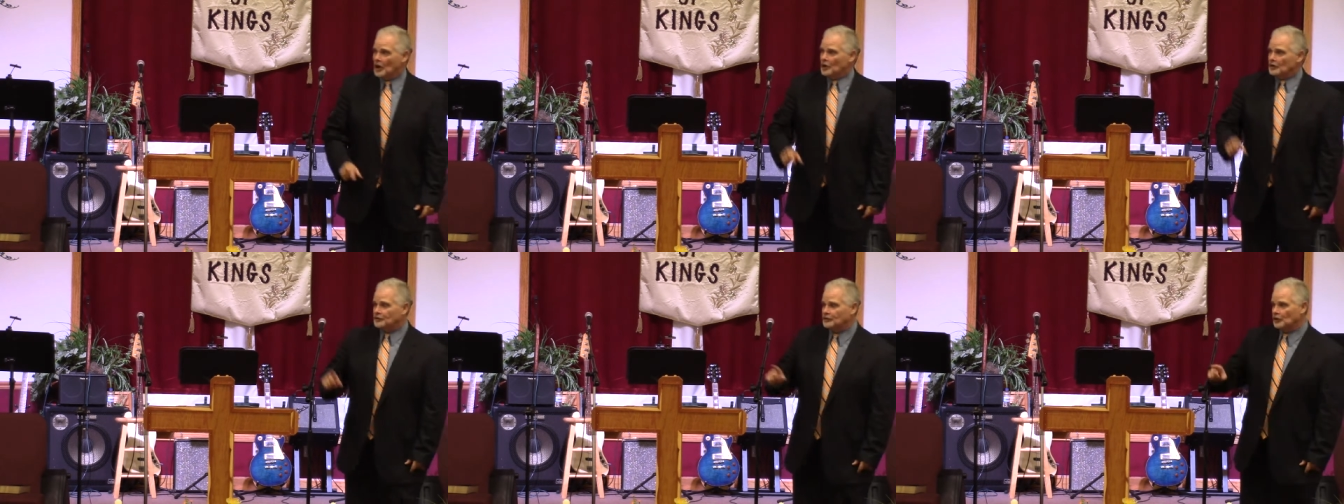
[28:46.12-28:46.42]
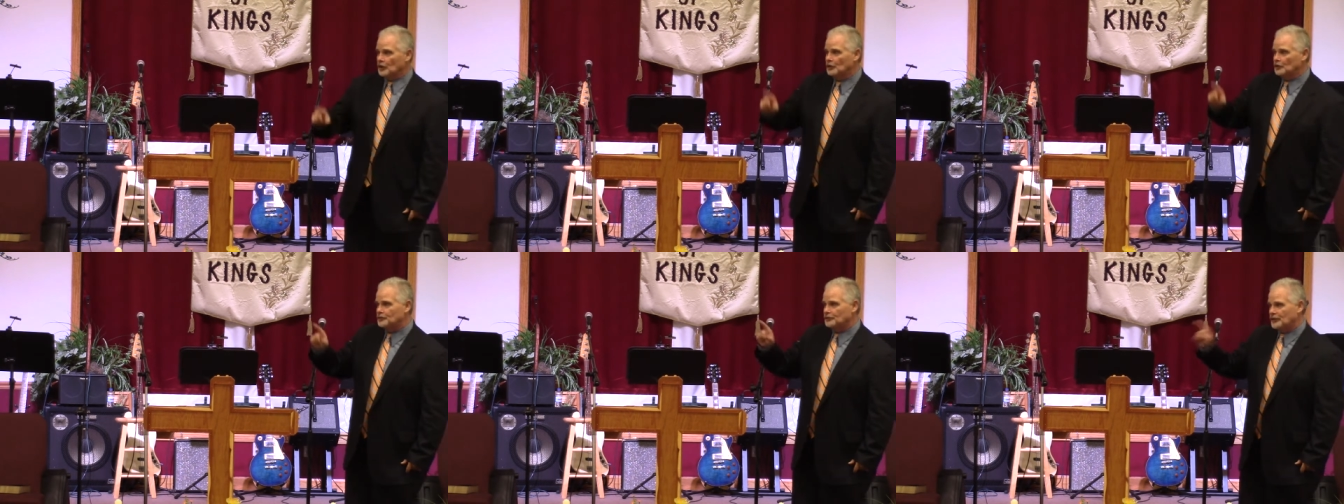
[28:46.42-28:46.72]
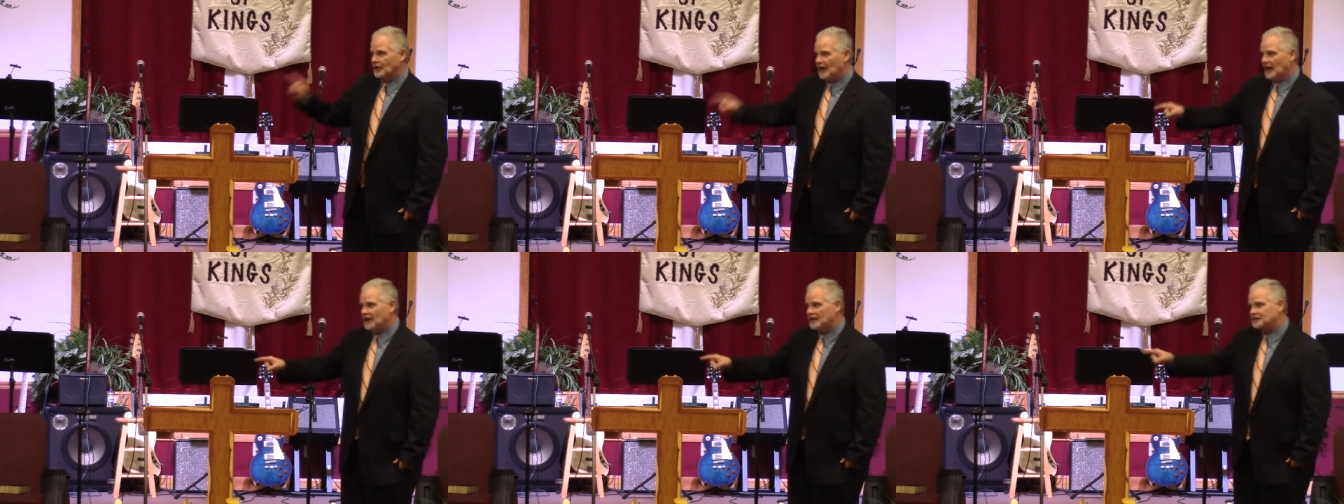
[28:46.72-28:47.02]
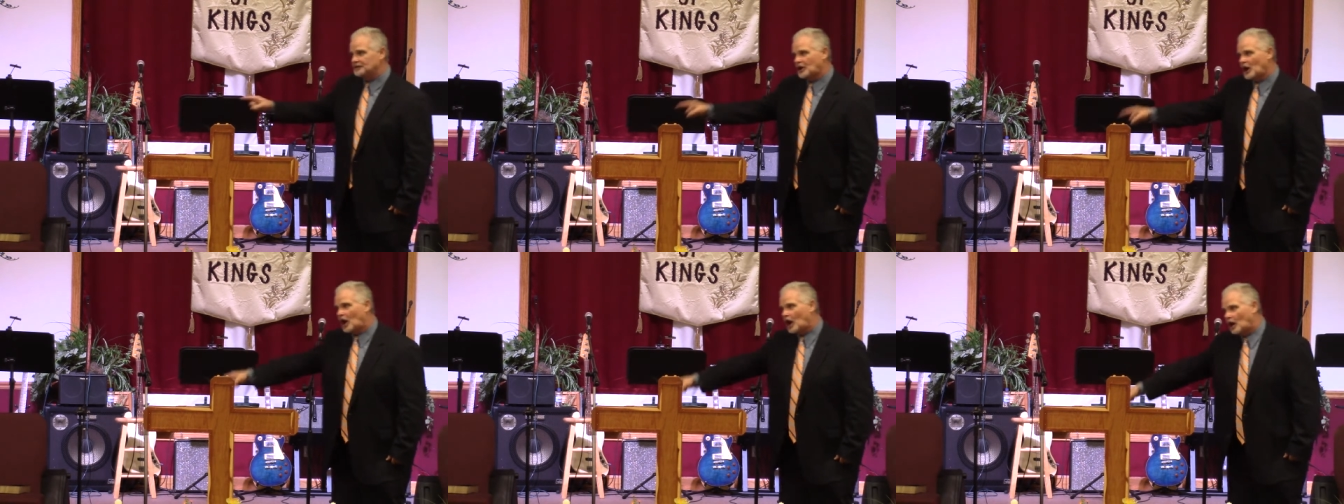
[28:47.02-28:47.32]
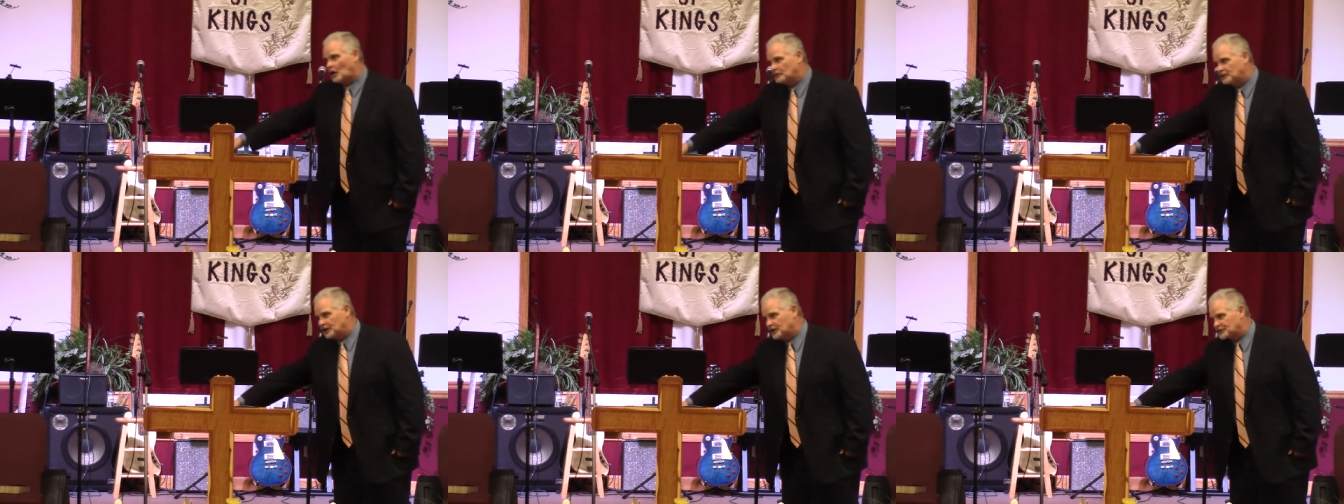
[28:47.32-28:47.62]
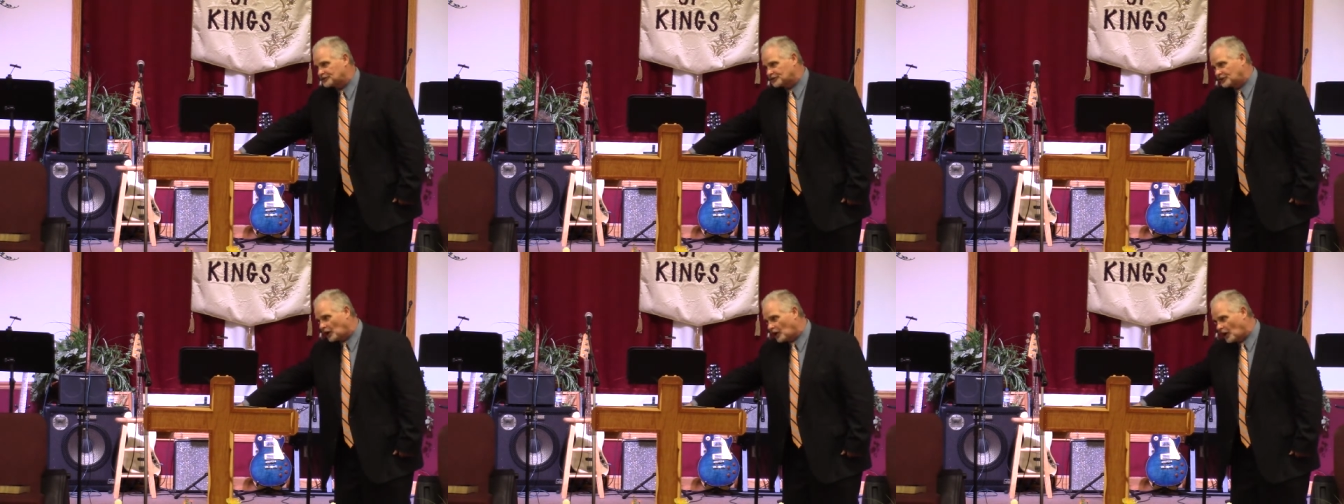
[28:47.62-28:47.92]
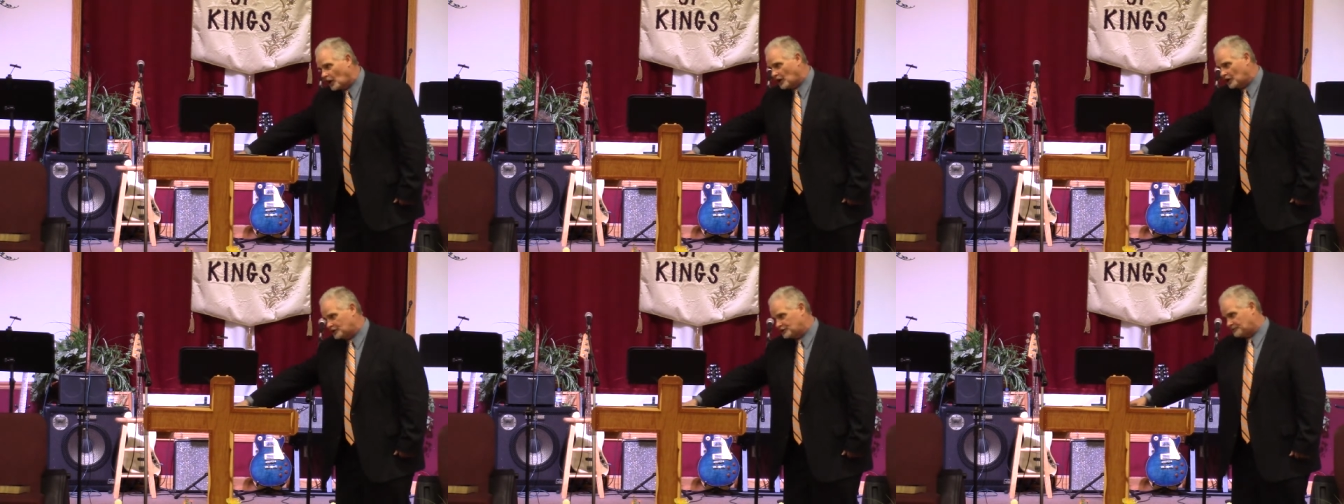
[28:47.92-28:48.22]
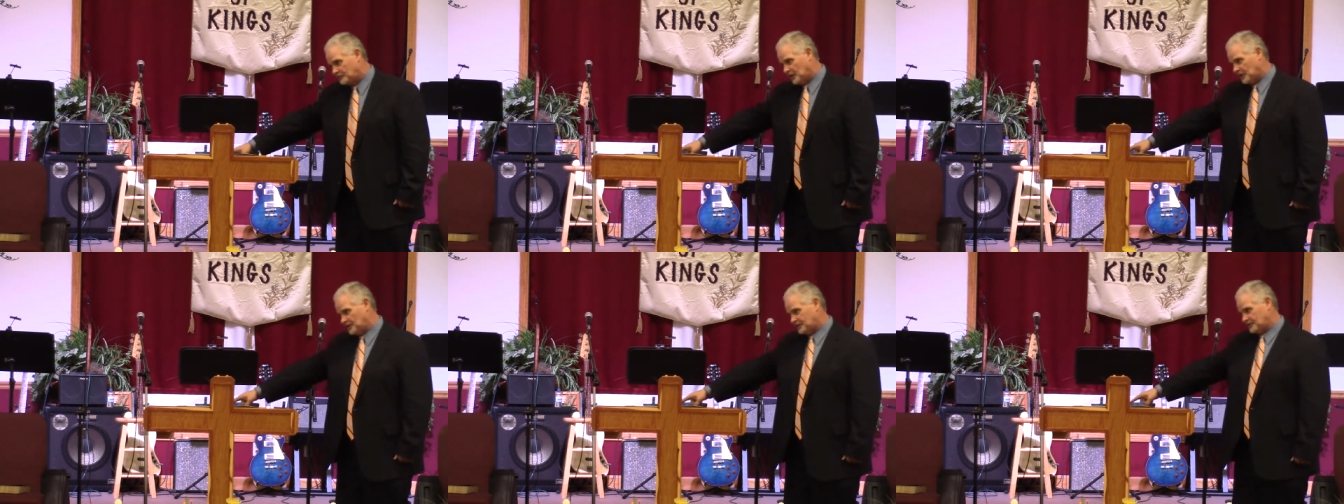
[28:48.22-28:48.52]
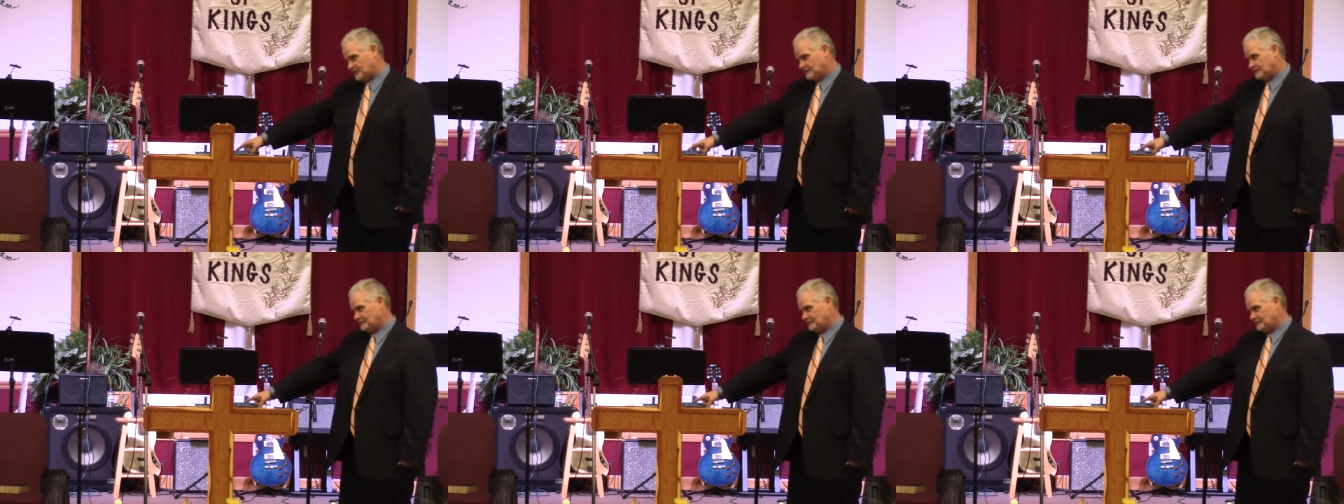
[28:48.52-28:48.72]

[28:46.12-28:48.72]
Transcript: through things called discouragement.